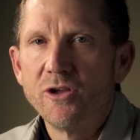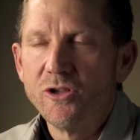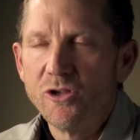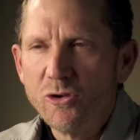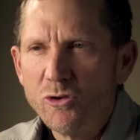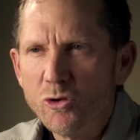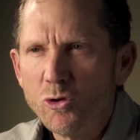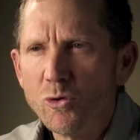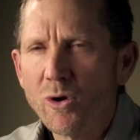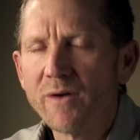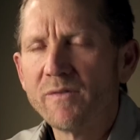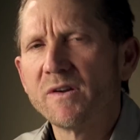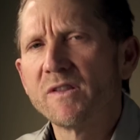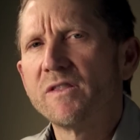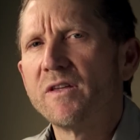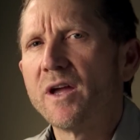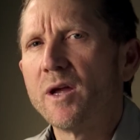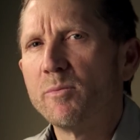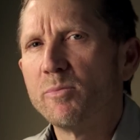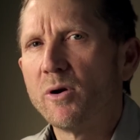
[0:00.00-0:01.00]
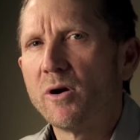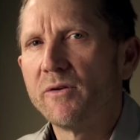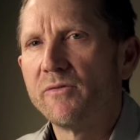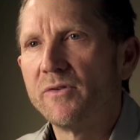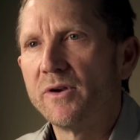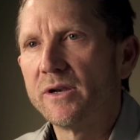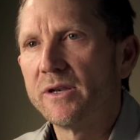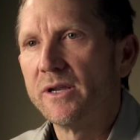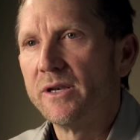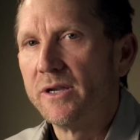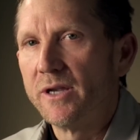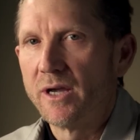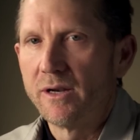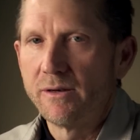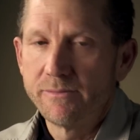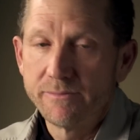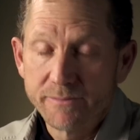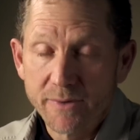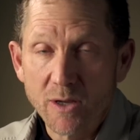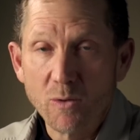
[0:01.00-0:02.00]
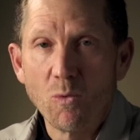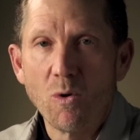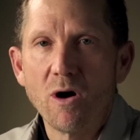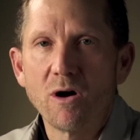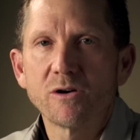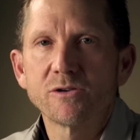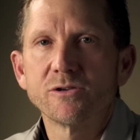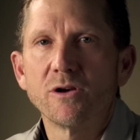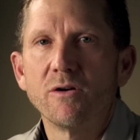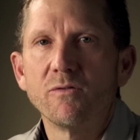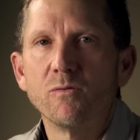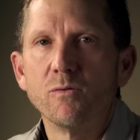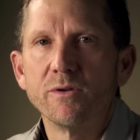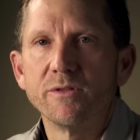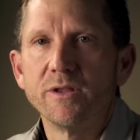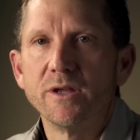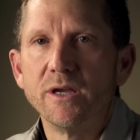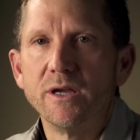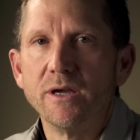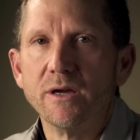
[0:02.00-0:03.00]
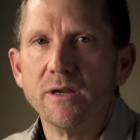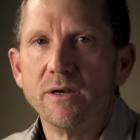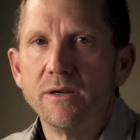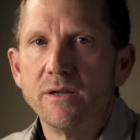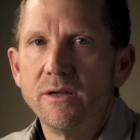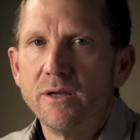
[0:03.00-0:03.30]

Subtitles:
you do everything perfect, and yet he walks off with the hen.